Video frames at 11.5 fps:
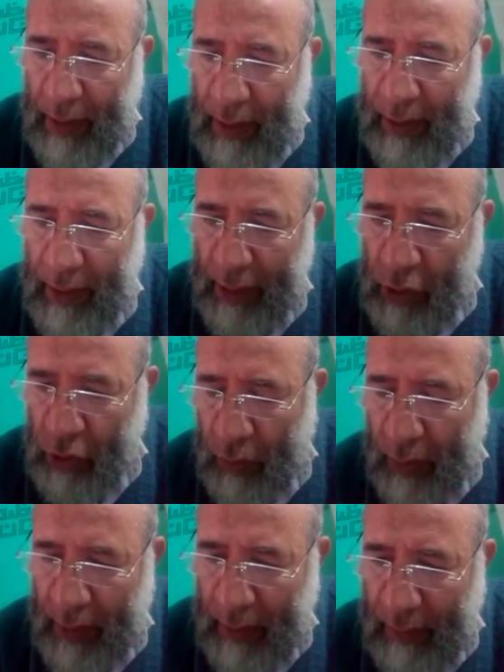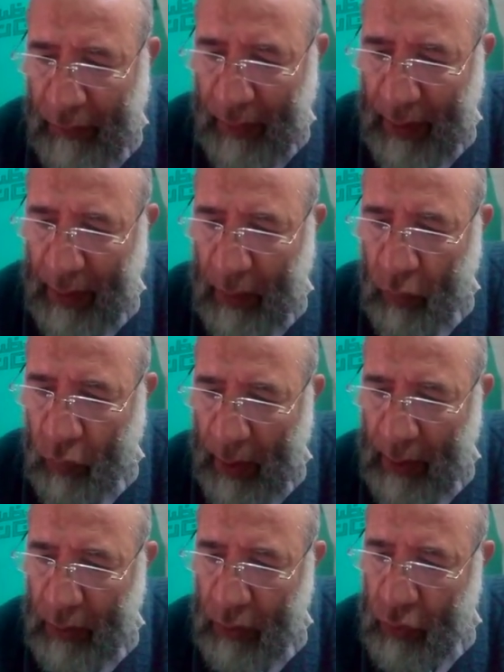The ratio here in the final
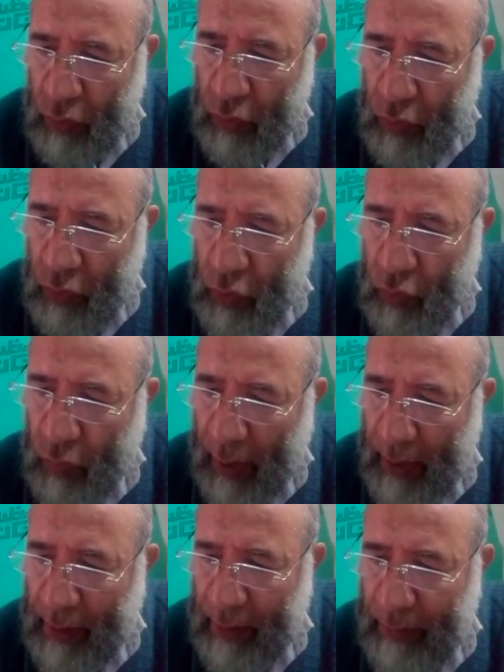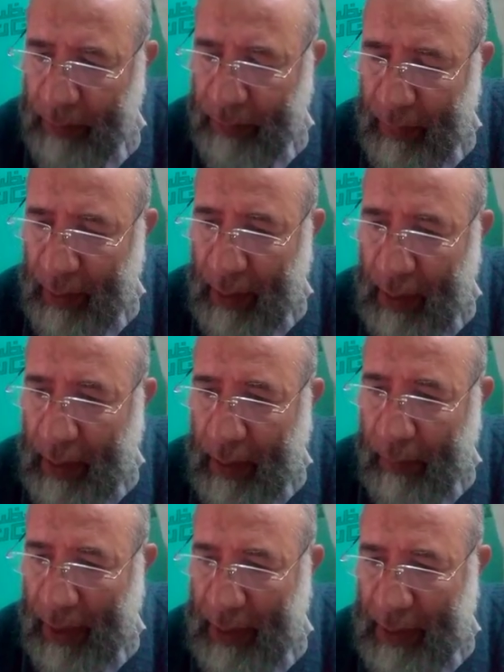1 to 1,
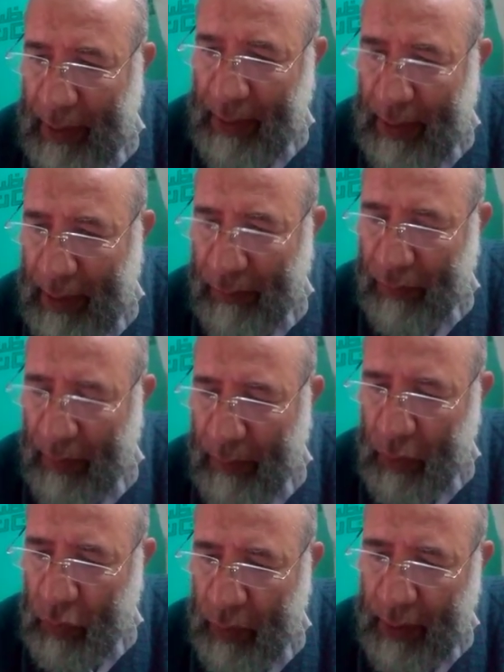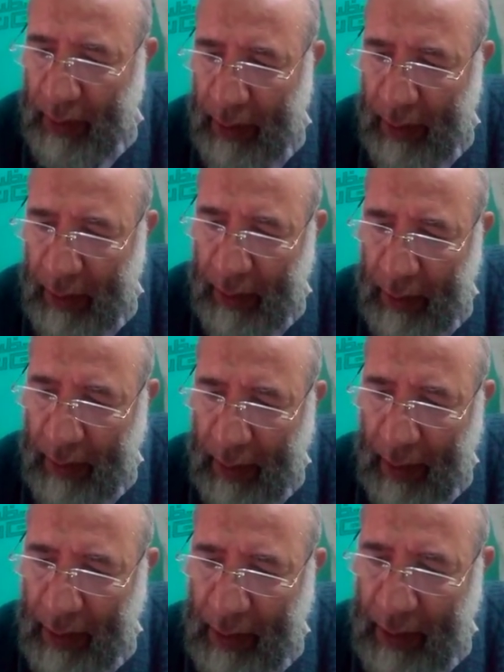but there is a difference between here
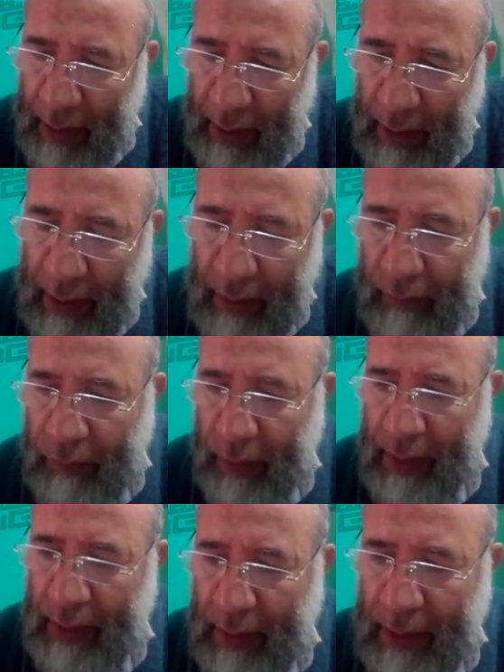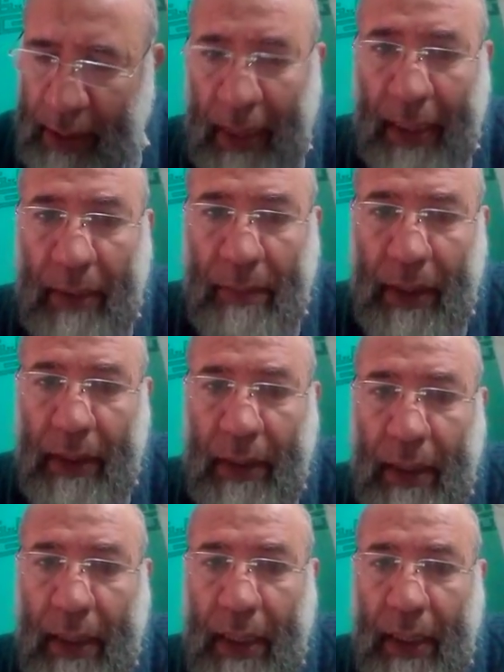and there in first and second Mendel.
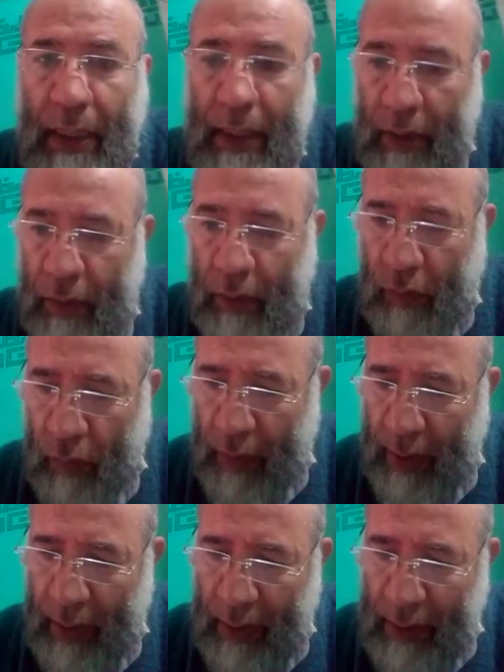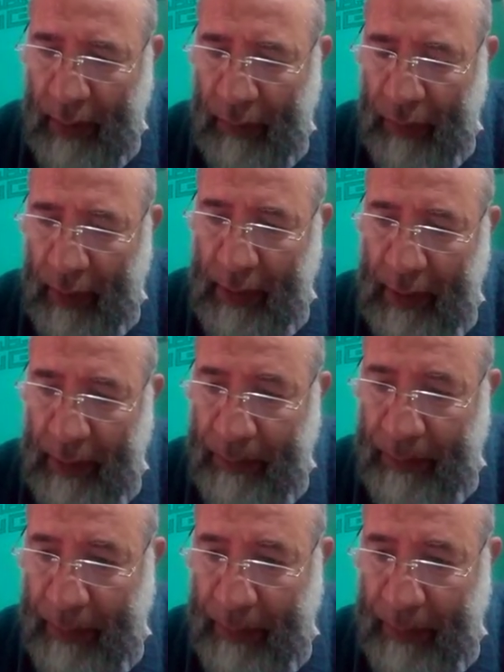Where is the difference?